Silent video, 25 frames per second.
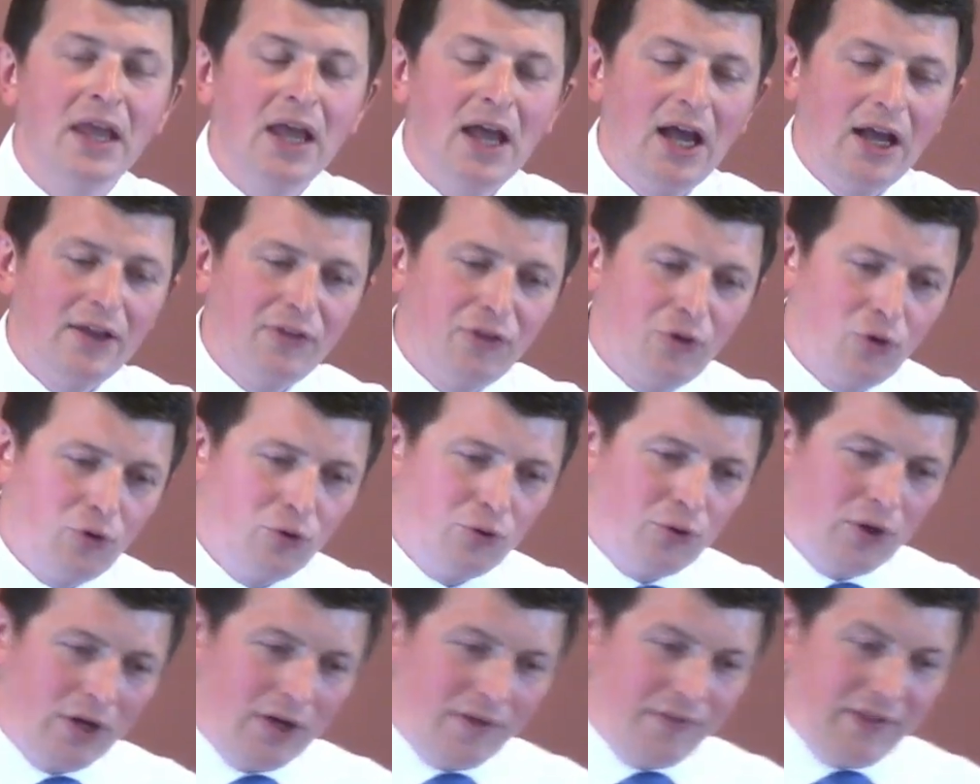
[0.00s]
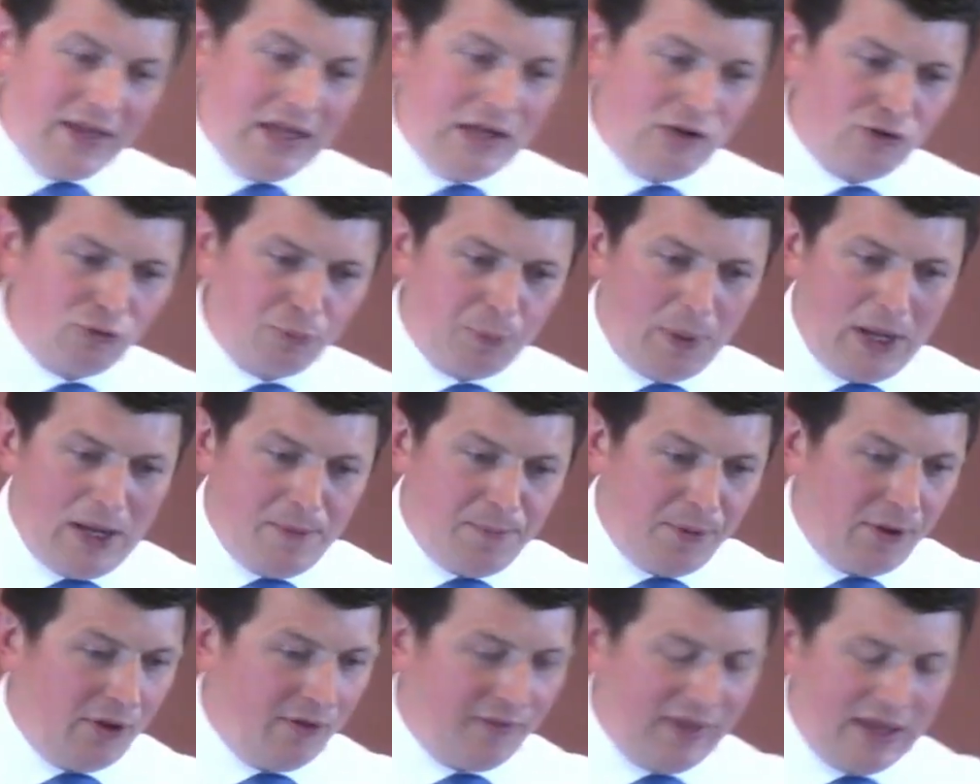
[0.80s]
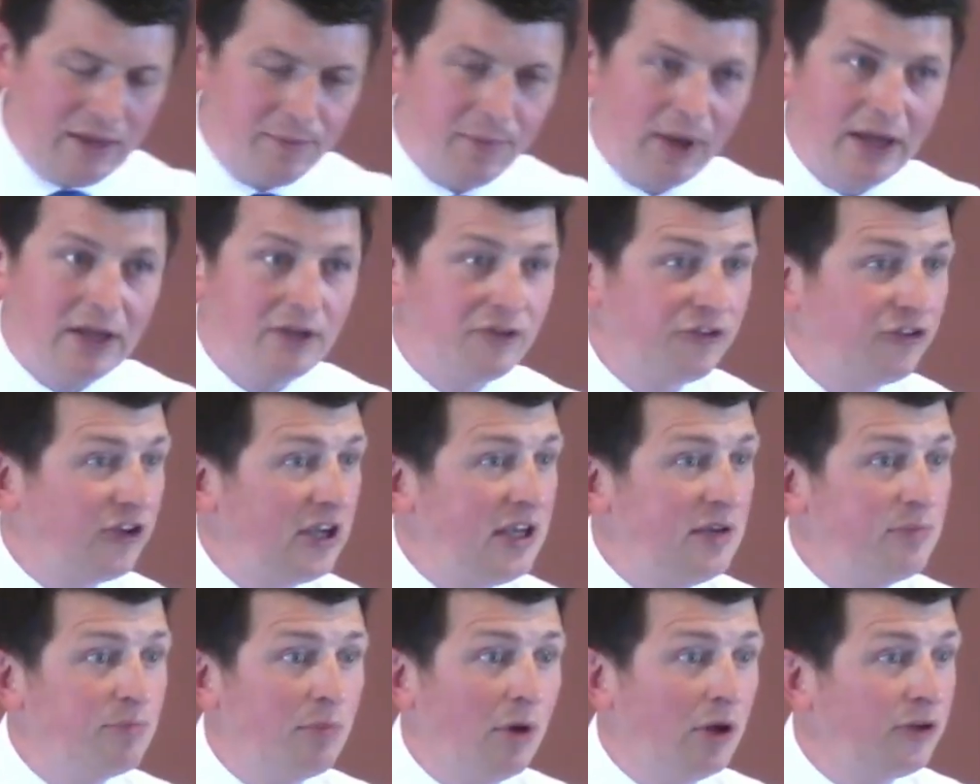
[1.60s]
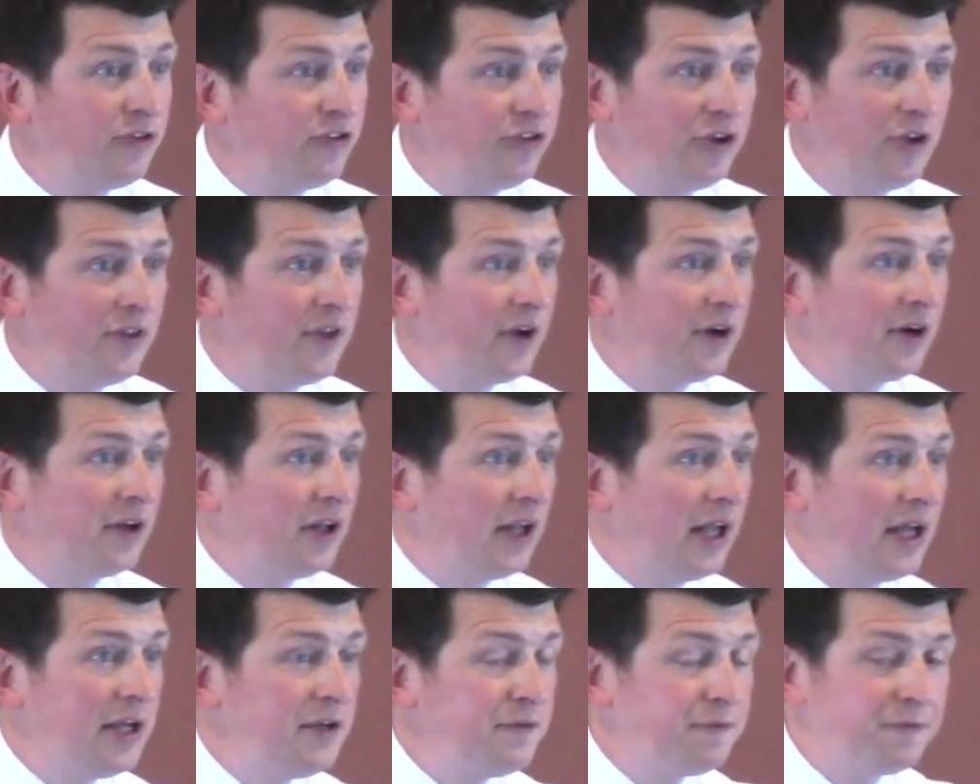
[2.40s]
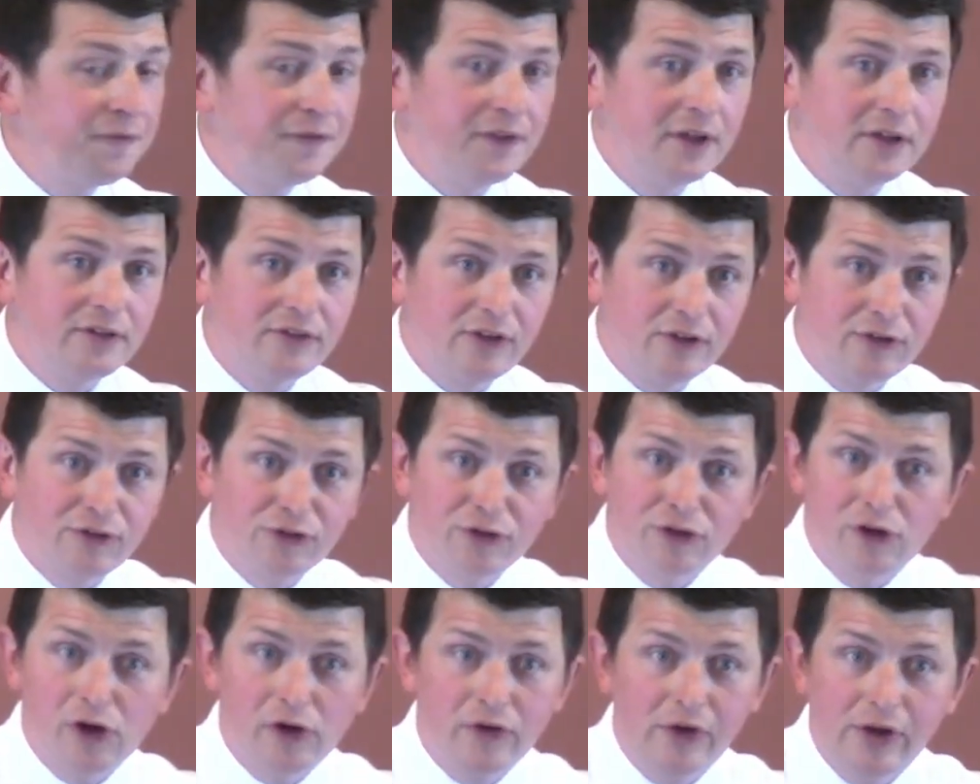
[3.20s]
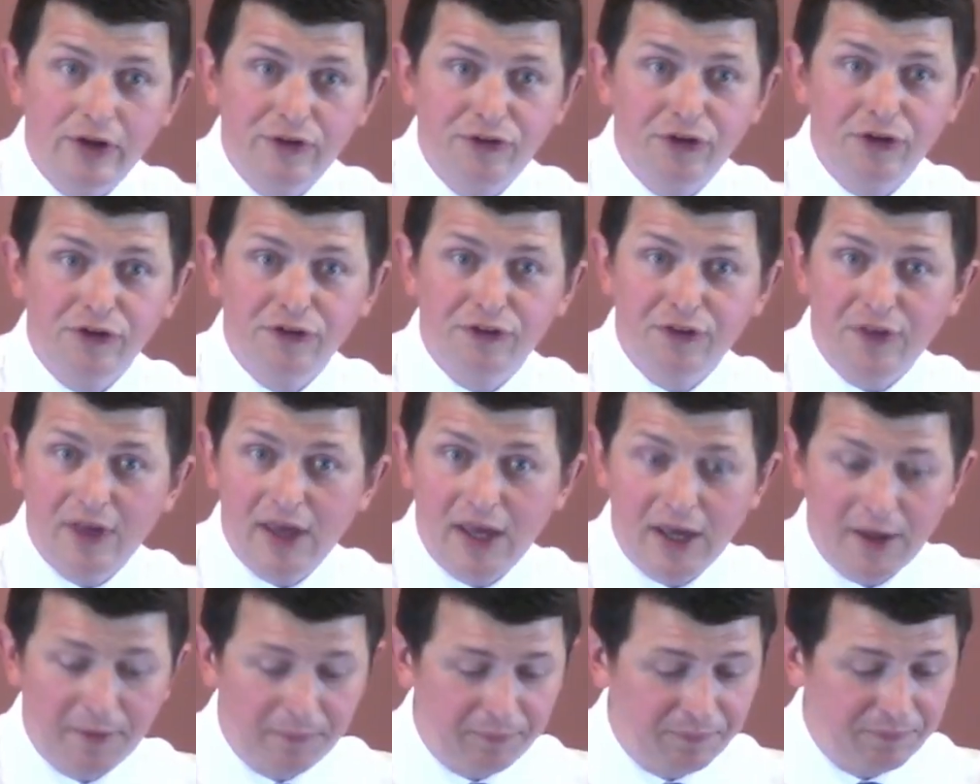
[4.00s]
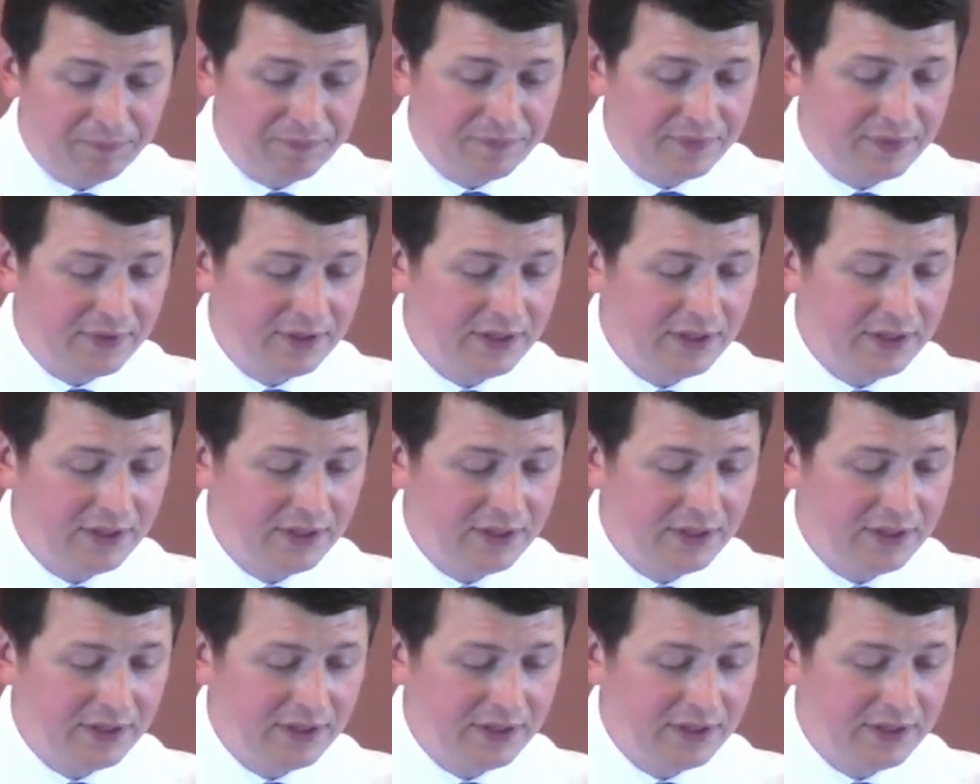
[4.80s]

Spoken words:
And though these people, they might see much in their life that discourages them,